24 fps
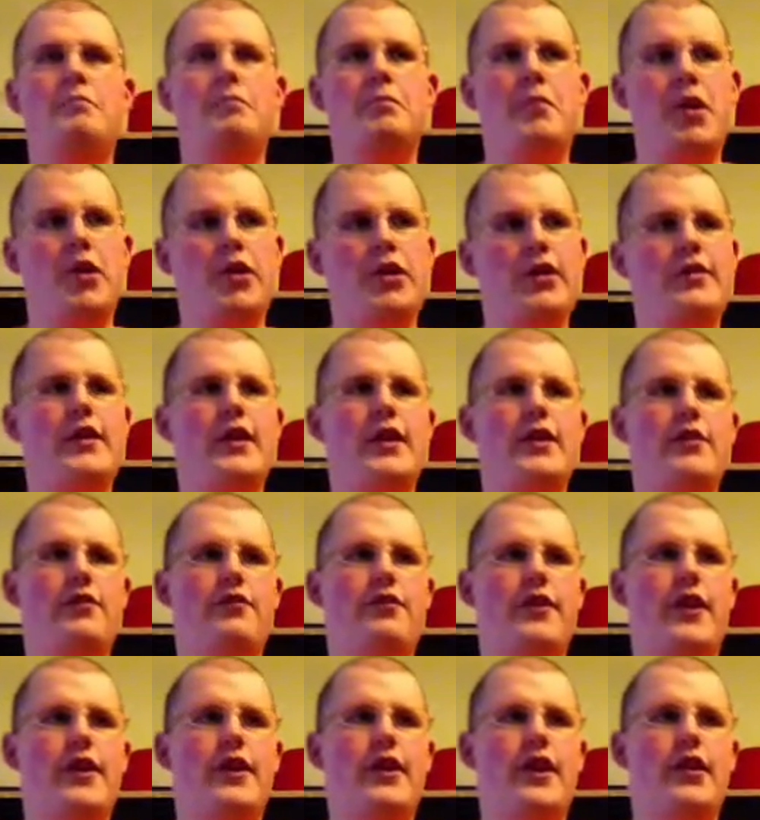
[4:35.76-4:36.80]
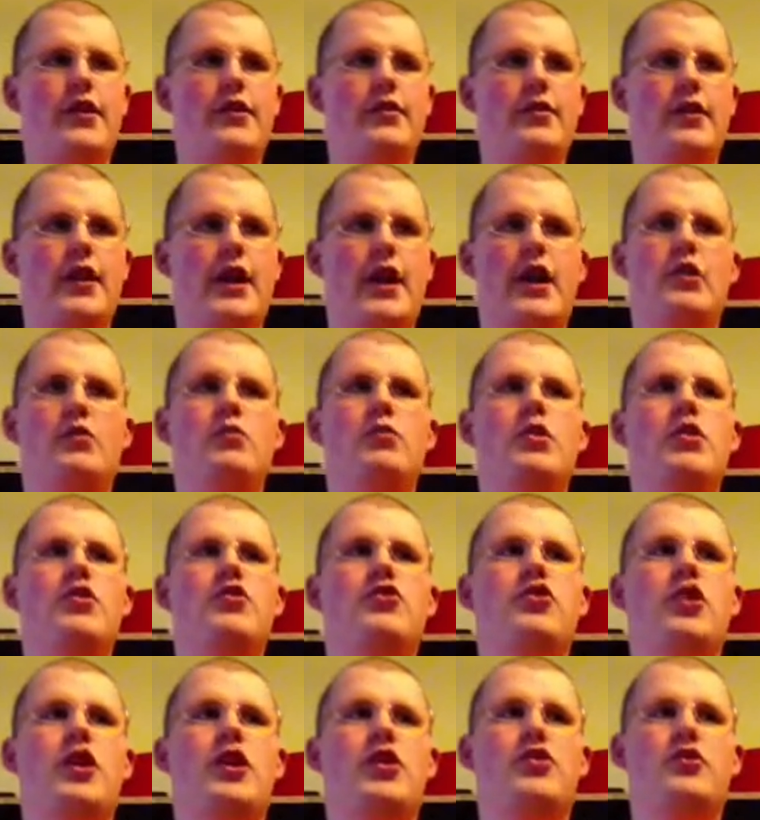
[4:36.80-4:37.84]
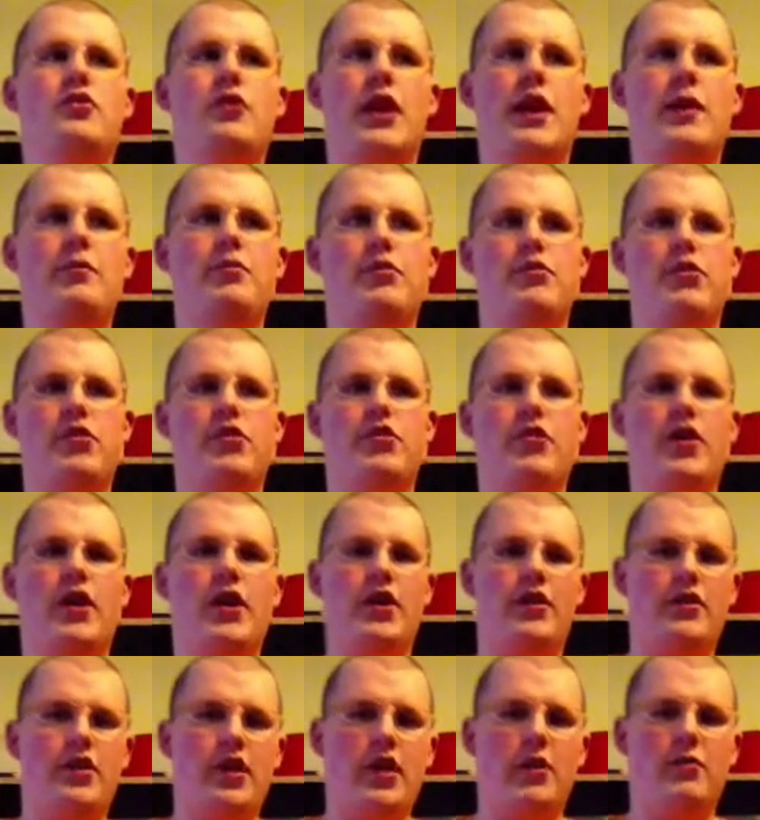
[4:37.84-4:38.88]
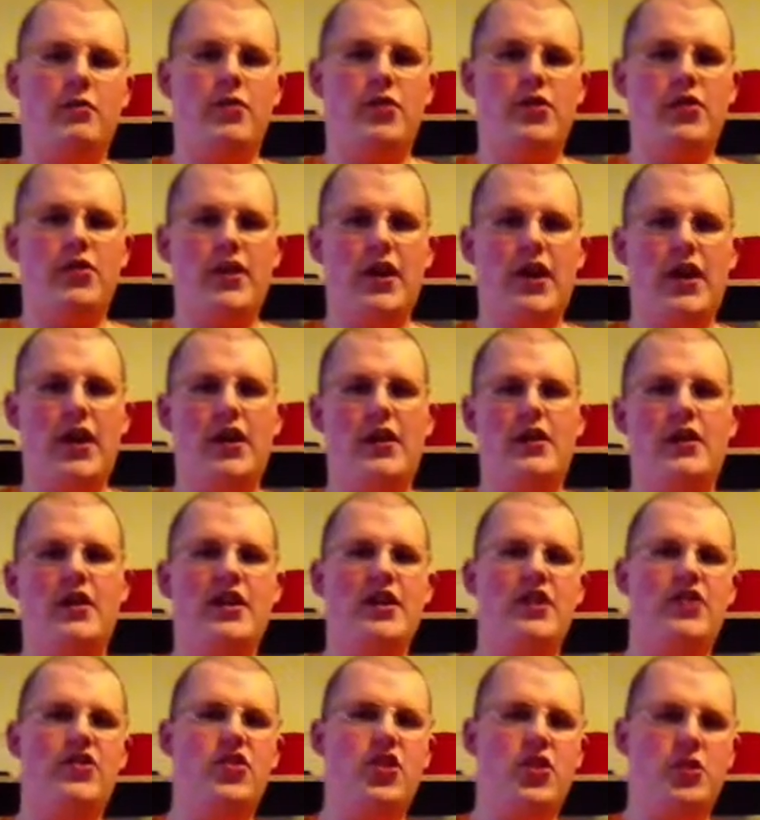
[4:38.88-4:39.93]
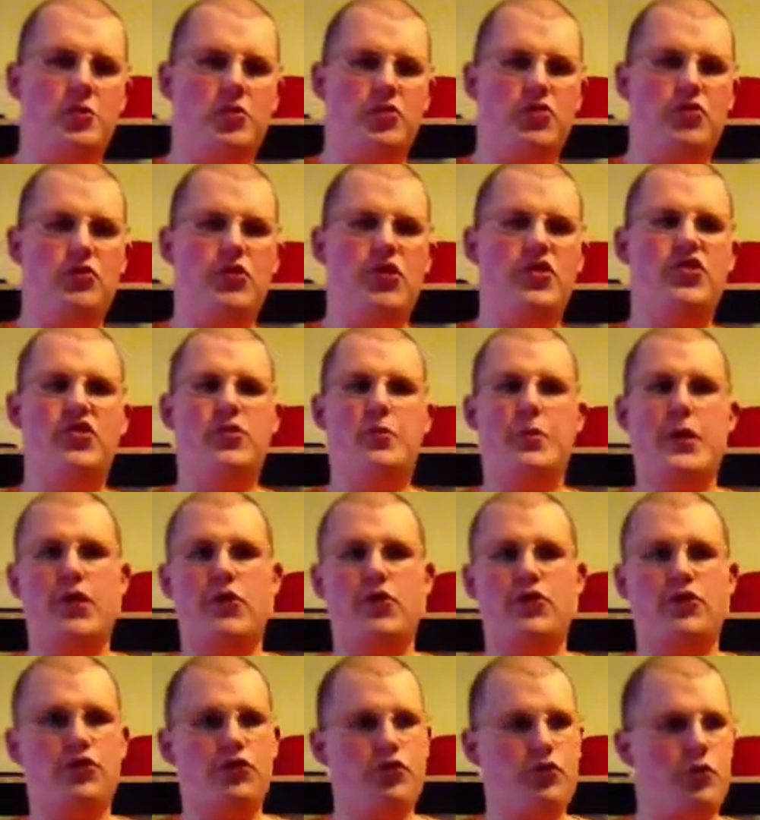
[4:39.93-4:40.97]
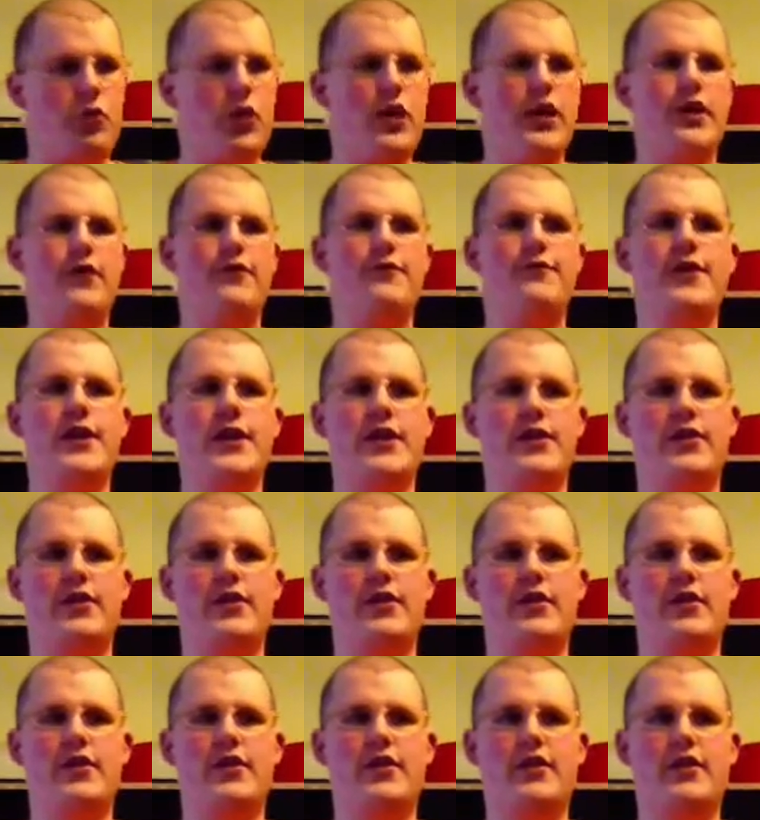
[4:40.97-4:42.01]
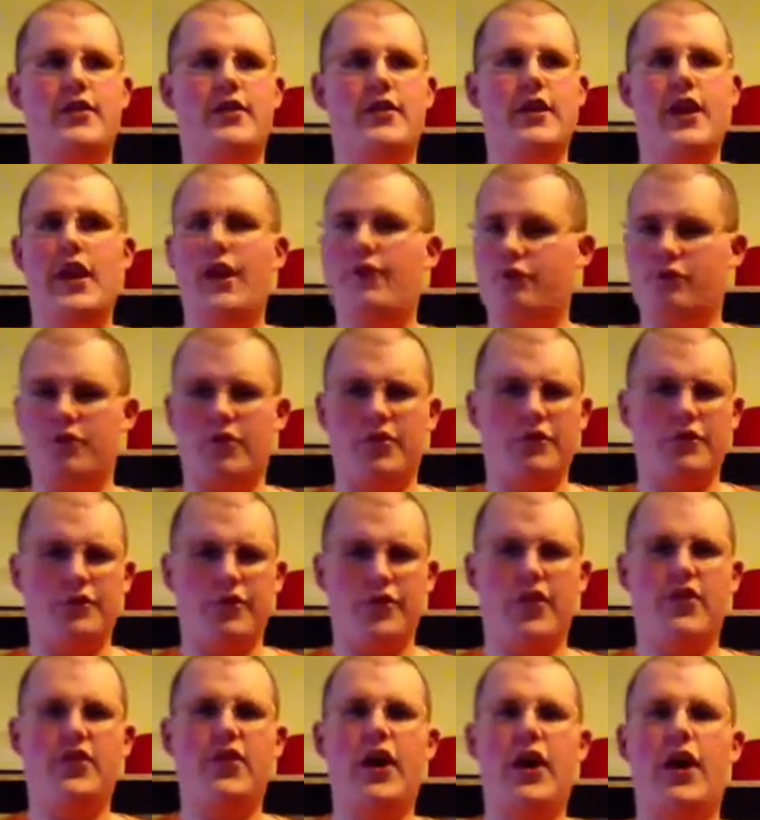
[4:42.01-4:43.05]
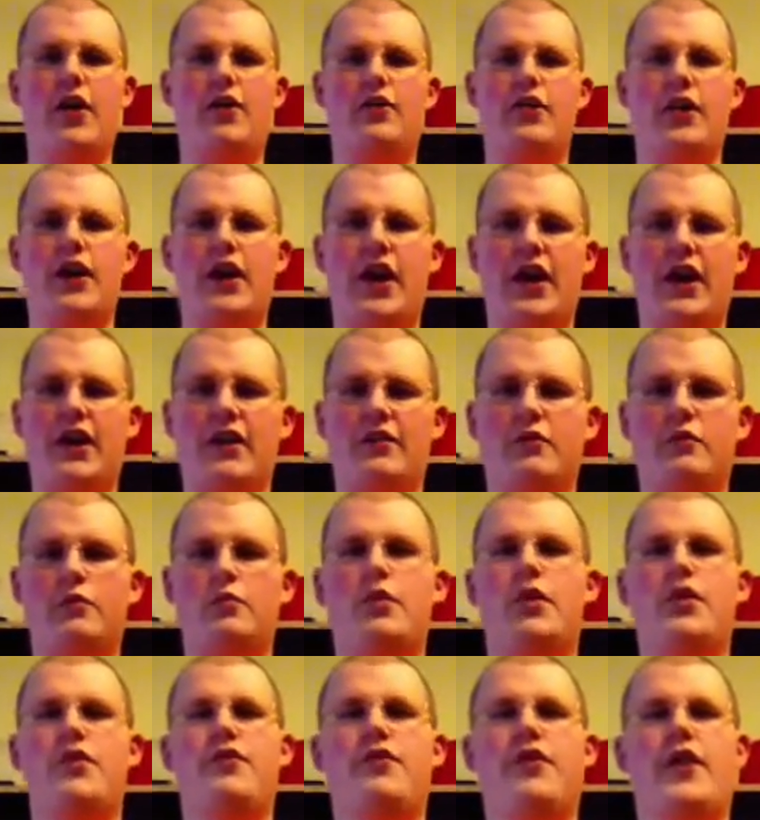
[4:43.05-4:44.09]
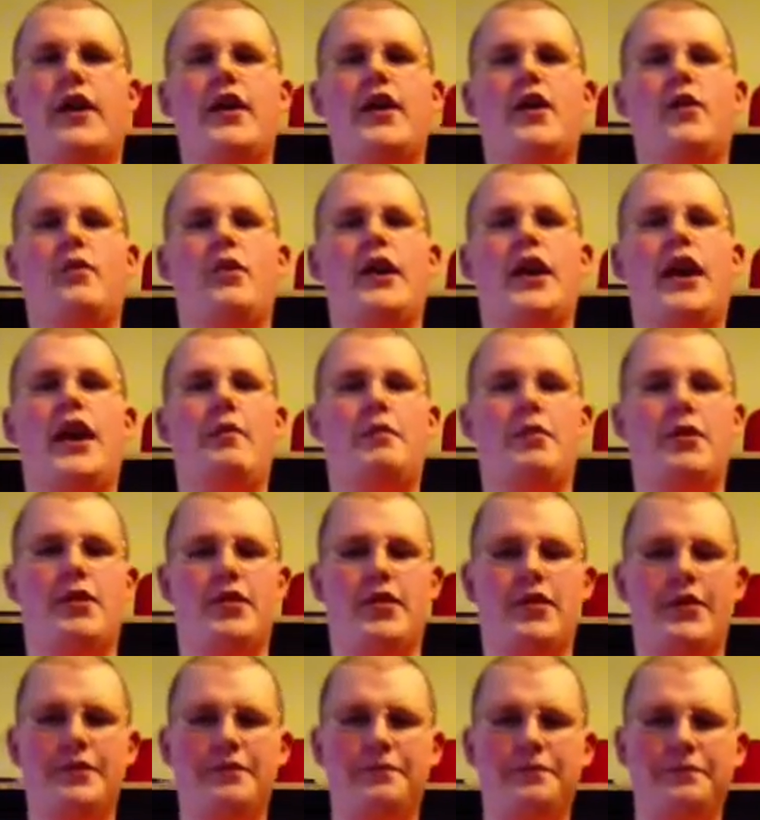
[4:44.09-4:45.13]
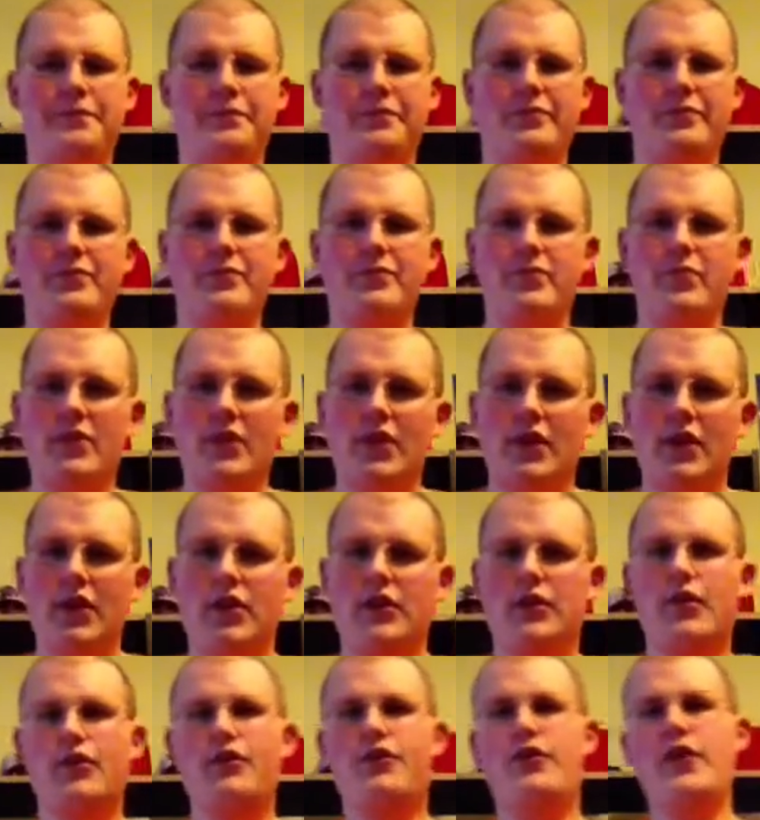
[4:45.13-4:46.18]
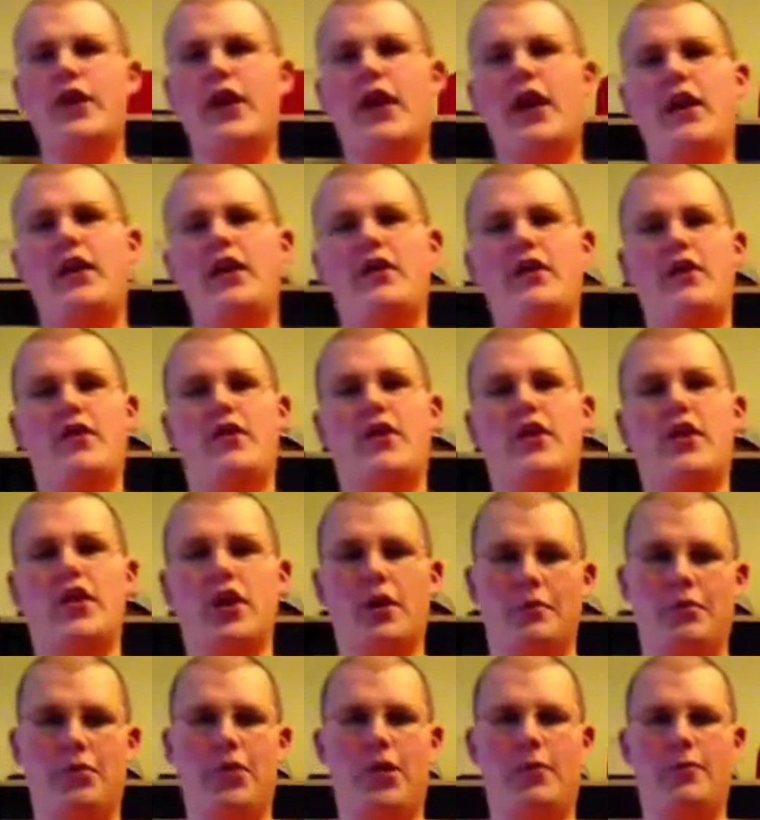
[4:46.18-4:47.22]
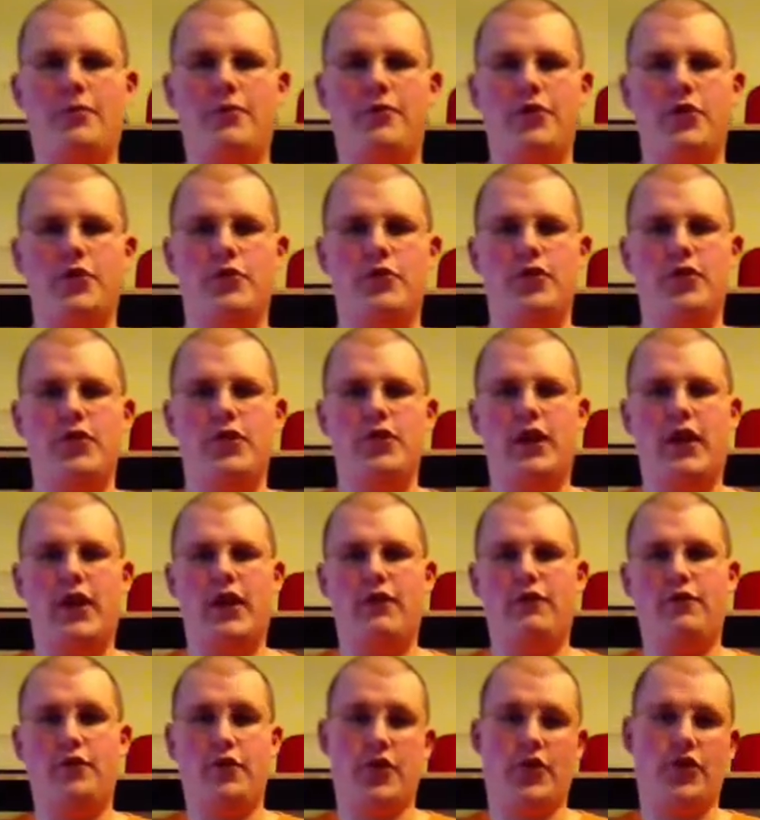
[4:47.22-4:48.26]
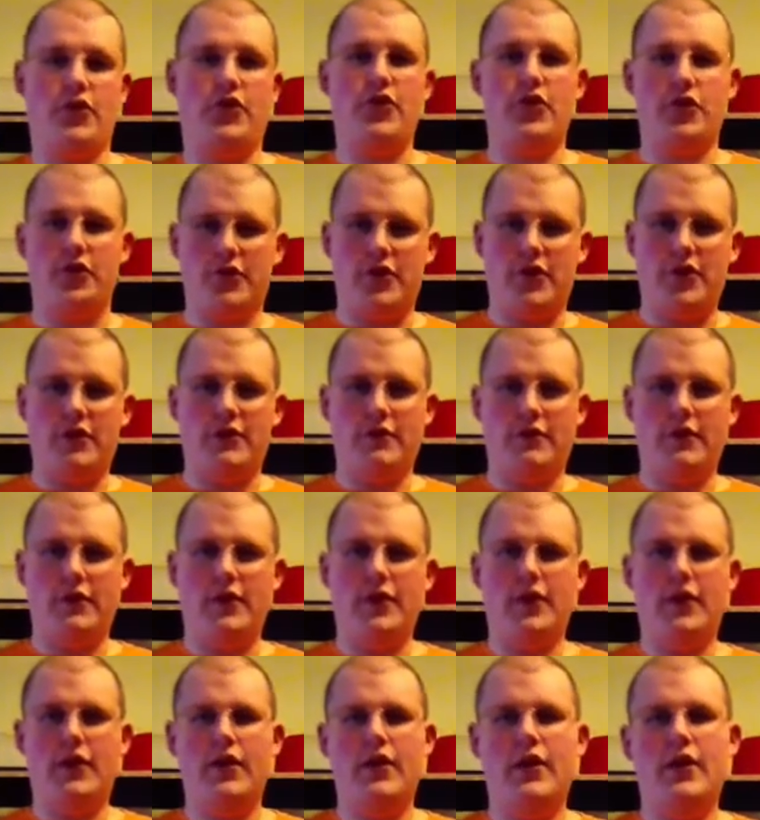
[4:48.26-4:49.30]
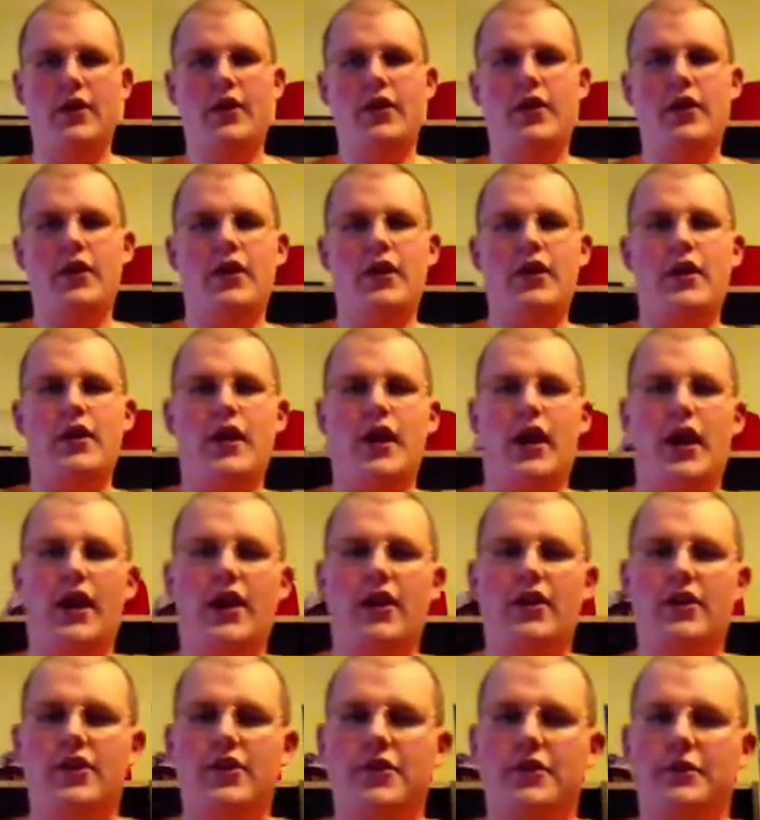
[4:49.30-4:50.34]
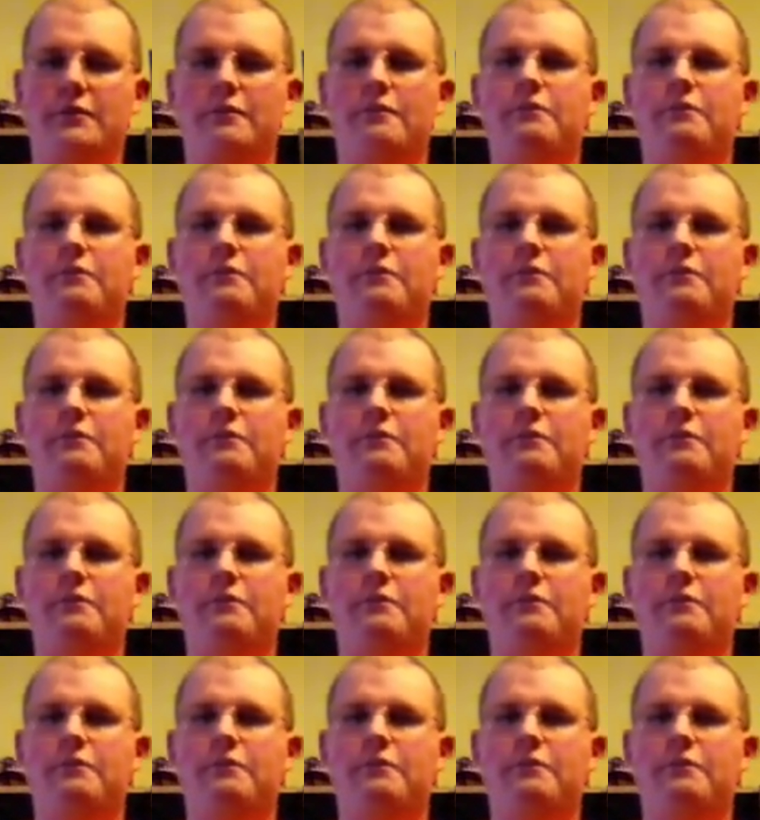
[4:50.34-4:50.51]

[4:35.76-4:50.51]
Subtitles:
Only then to find out that when Shanks grabs him to try and get him to stay, his arm stretches about 20 feet. Everyone freaks out, and we find out what happened. Luffy ate the gum-gum fruit for dessert. And,